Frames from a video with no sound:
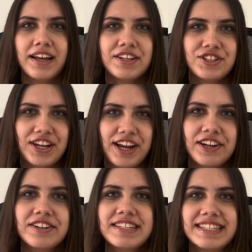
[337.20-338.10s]
Share
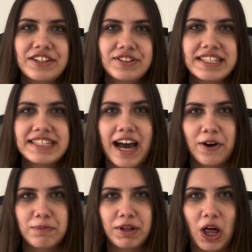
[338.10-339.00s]
your secrets
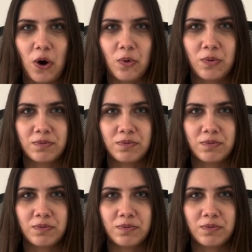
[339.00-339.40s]
down below.